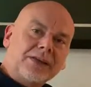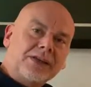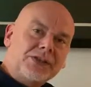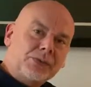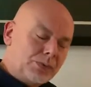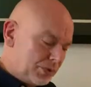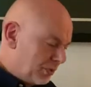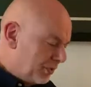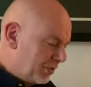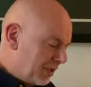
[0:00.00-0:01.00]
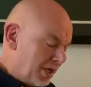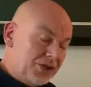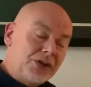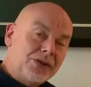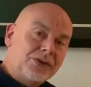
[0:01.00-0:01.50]
these awards, I
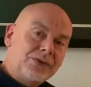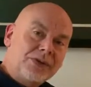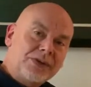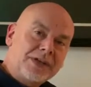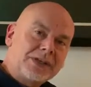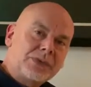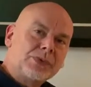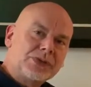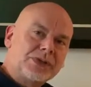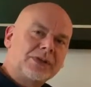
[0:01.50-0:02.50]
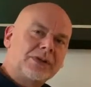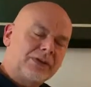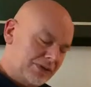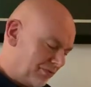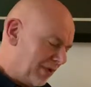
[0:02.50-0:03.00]
knew that this was
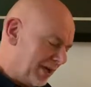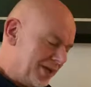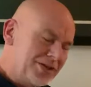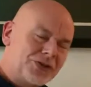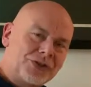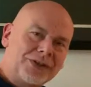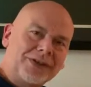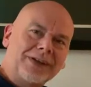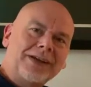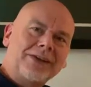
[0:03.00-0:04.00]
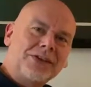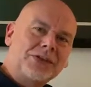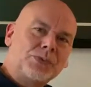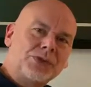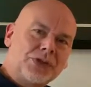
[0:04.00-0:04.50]
the recognition,
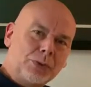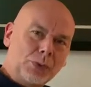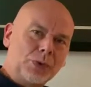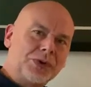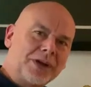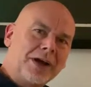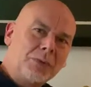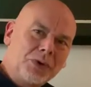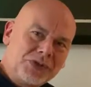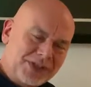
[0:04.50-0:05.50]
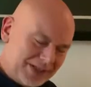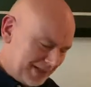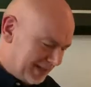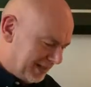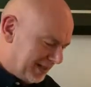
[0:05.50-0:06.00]
this was the award that I
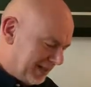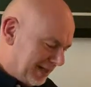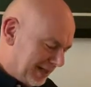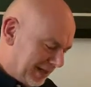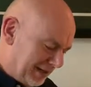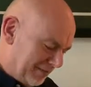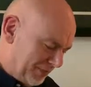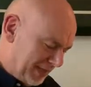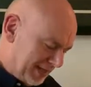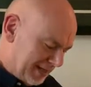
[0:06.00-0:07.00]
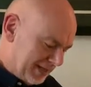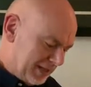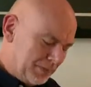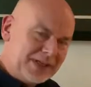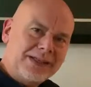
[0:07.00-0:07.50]
wanted
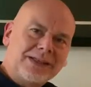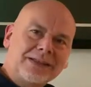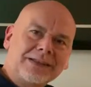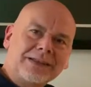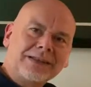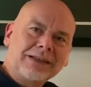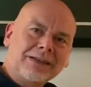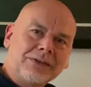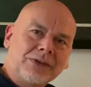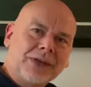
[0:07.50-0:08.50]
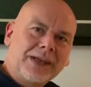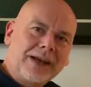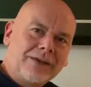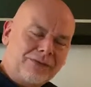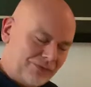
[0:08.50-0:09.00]
to be looking
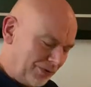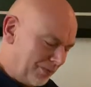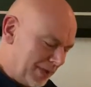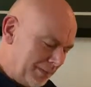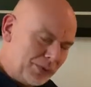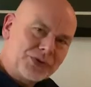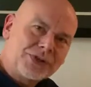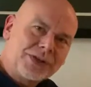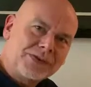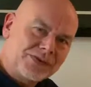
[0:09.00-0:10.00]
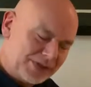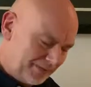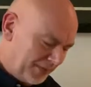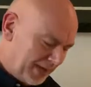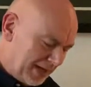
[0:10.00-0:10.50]
at from my bookshelves.
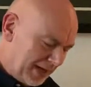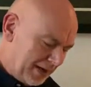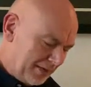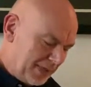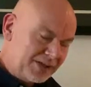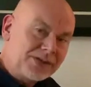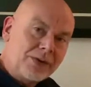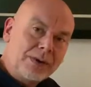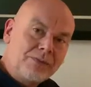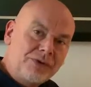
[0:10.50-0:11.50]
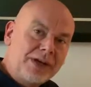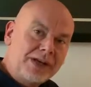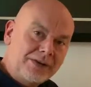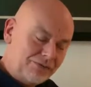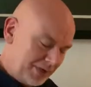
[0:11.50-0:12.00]
And so I'm
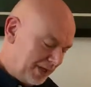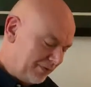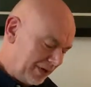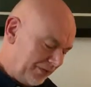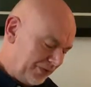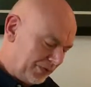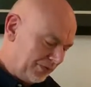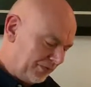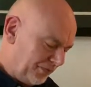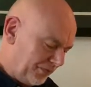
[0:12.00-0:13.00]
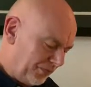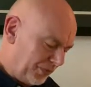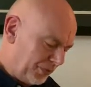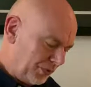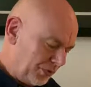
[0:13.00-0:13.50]
really, really grateful
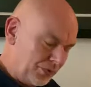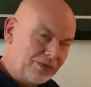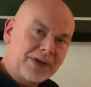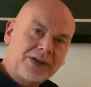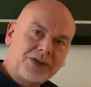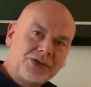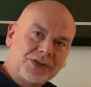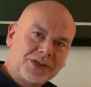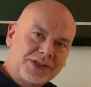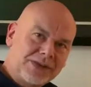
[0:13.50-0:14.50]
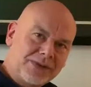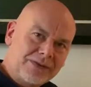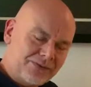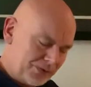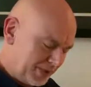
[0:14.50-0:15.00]
for your recognition this
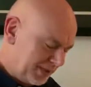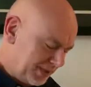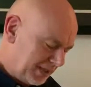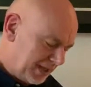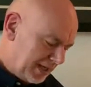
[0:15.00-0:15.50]
evening for this.